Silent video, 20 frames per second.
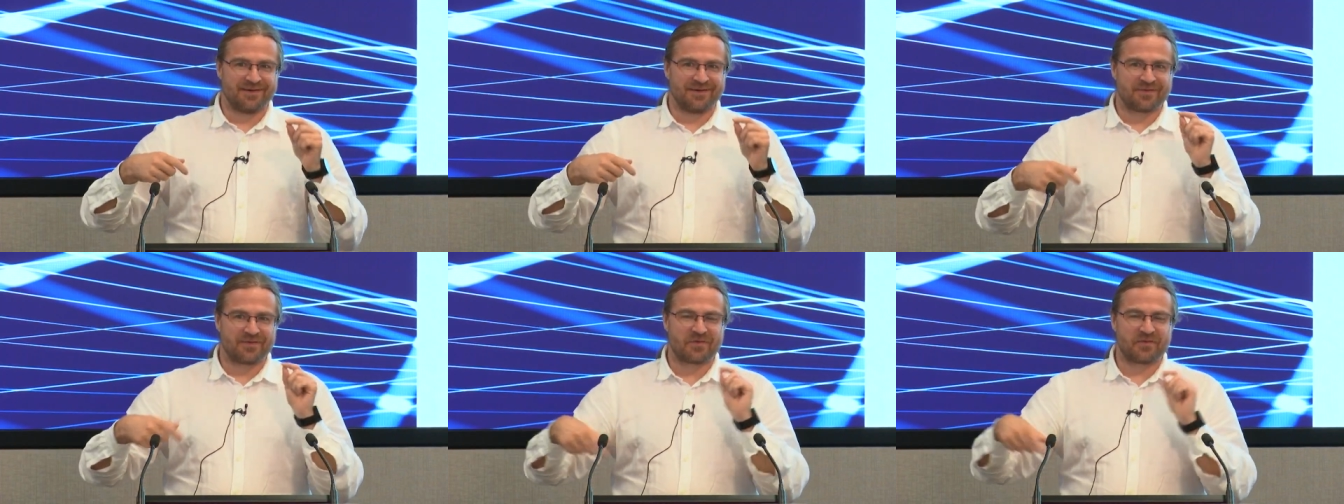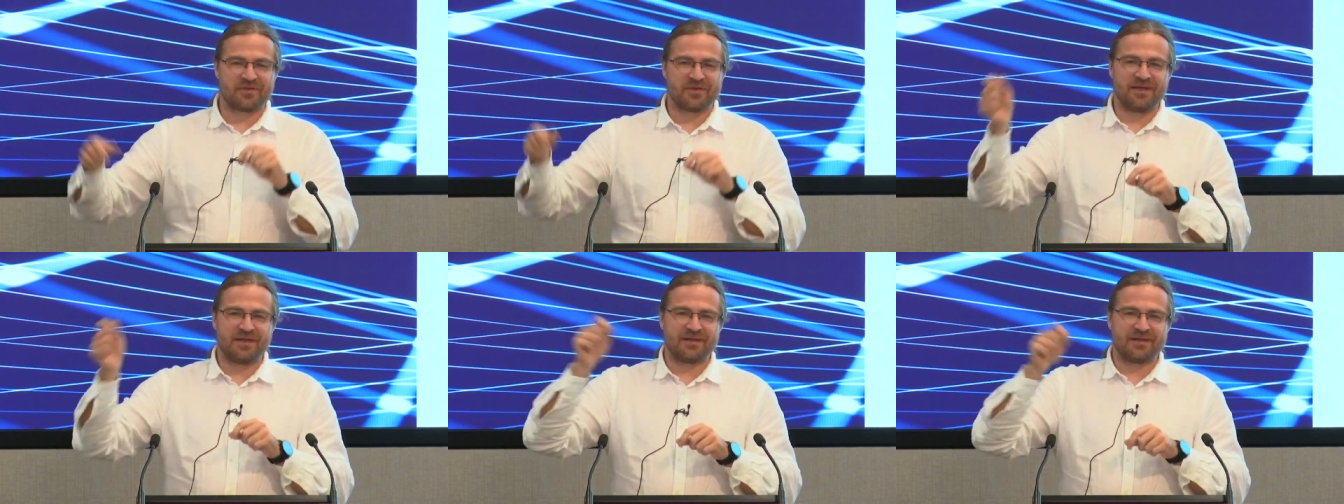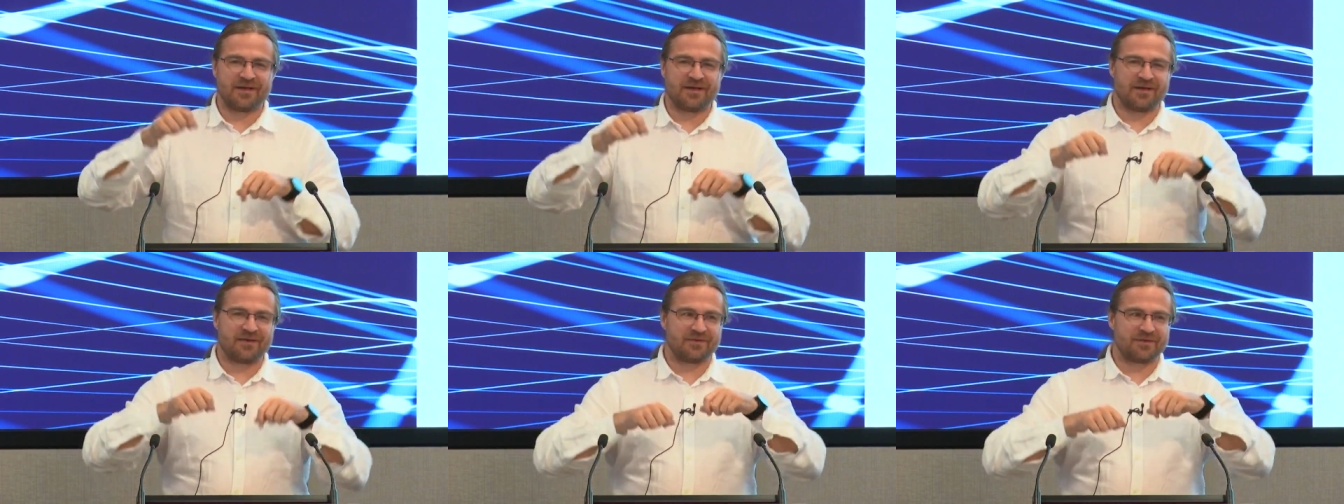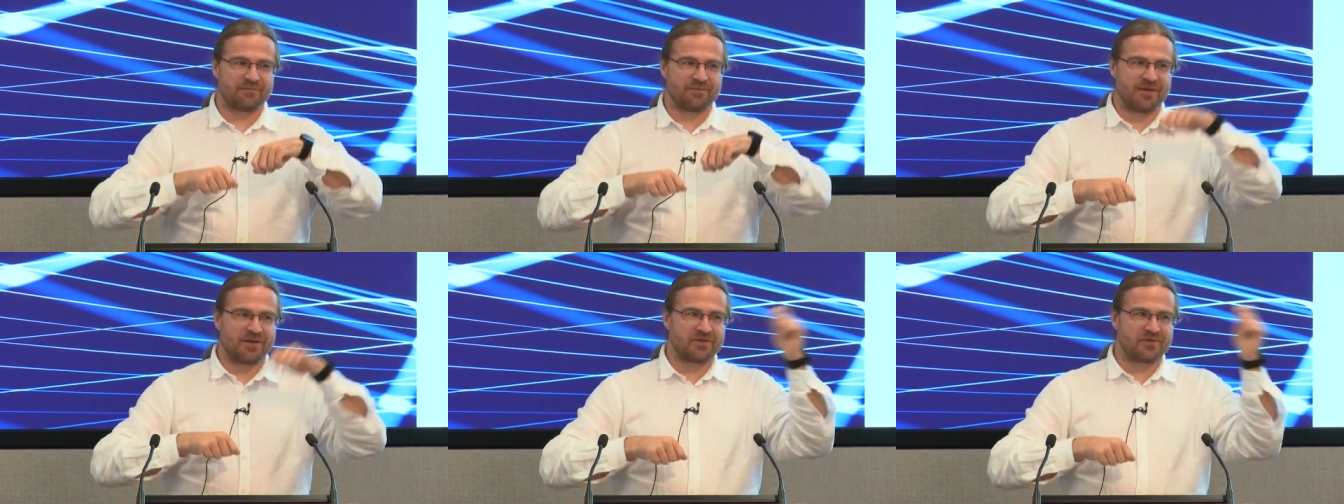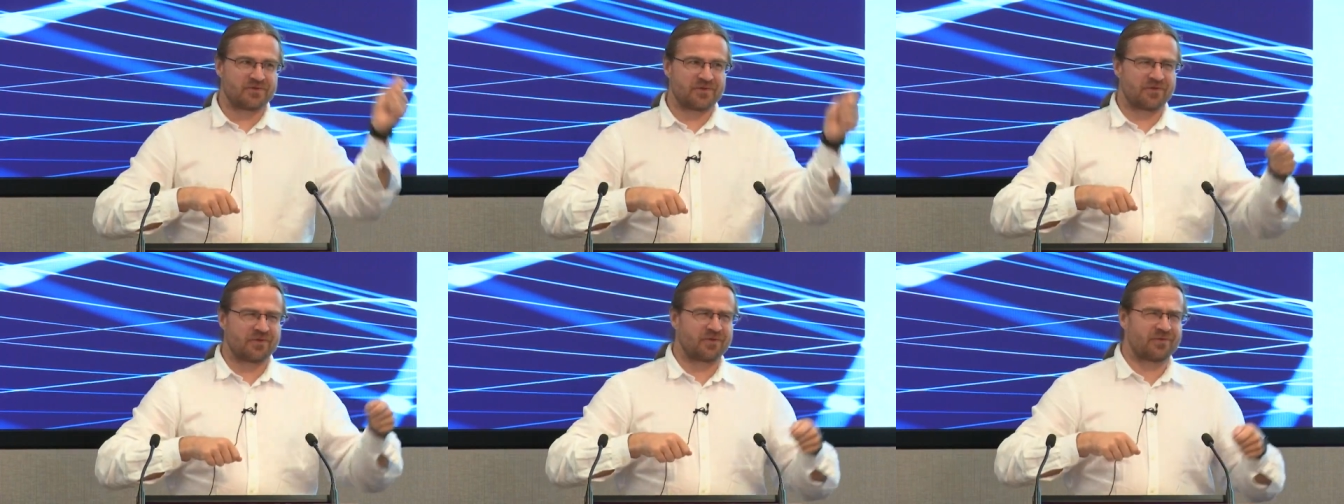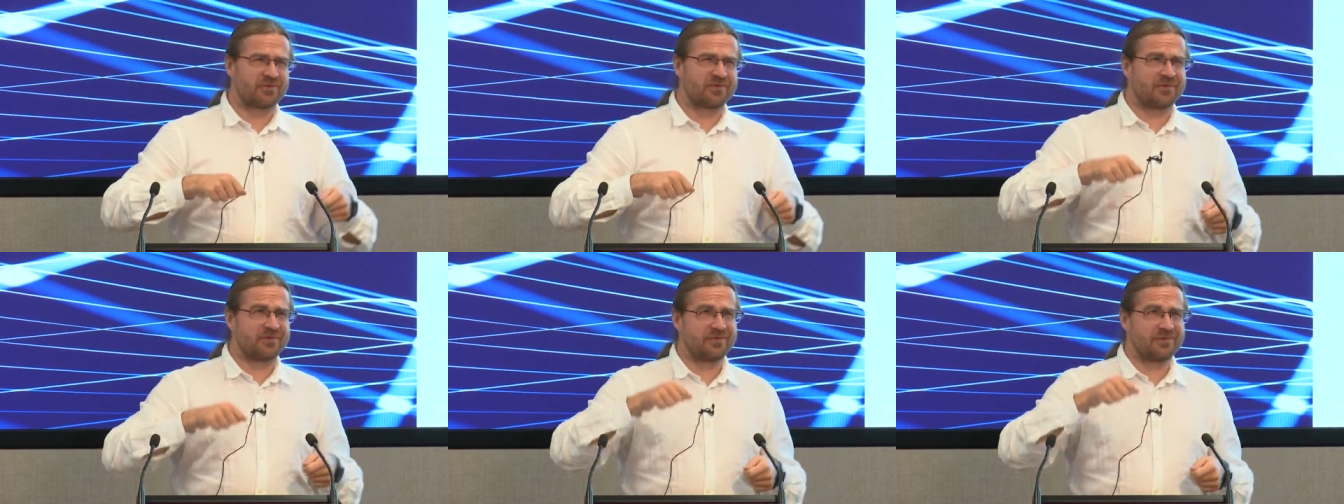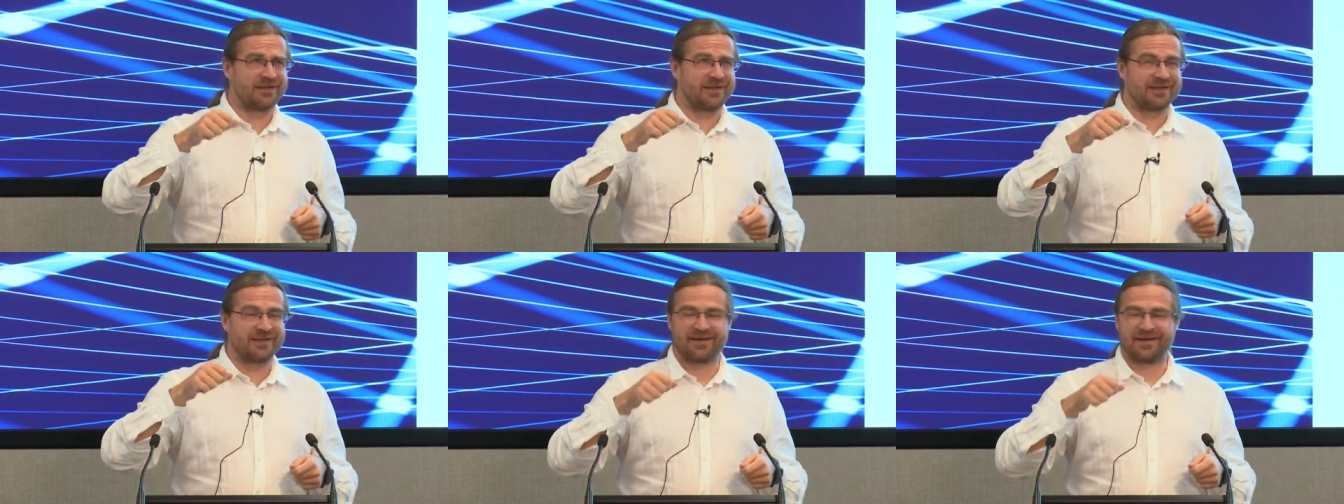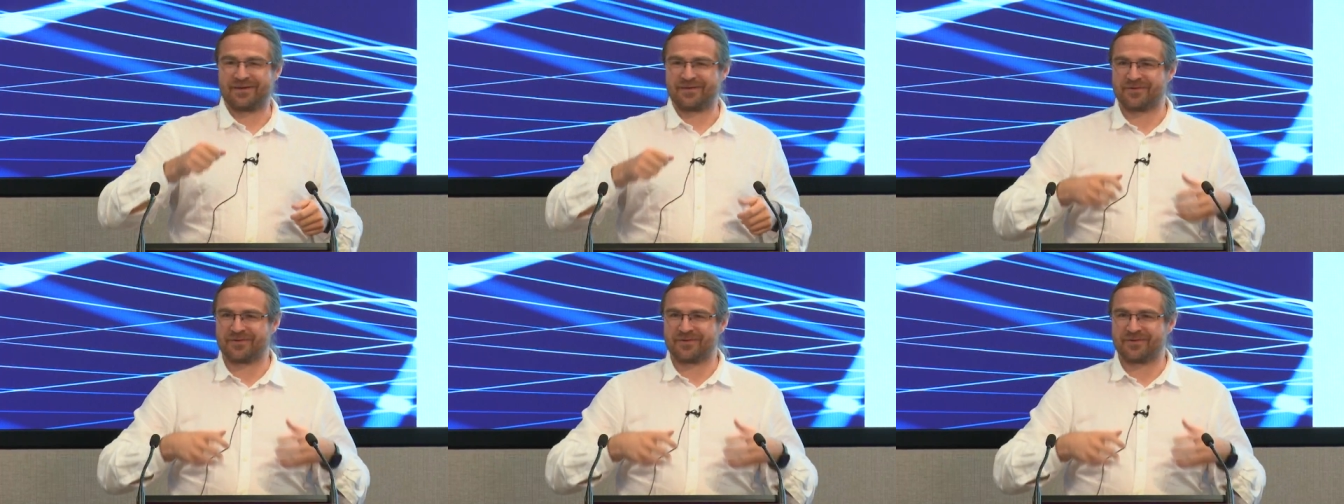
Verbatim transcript: the CNI that manages the CNI.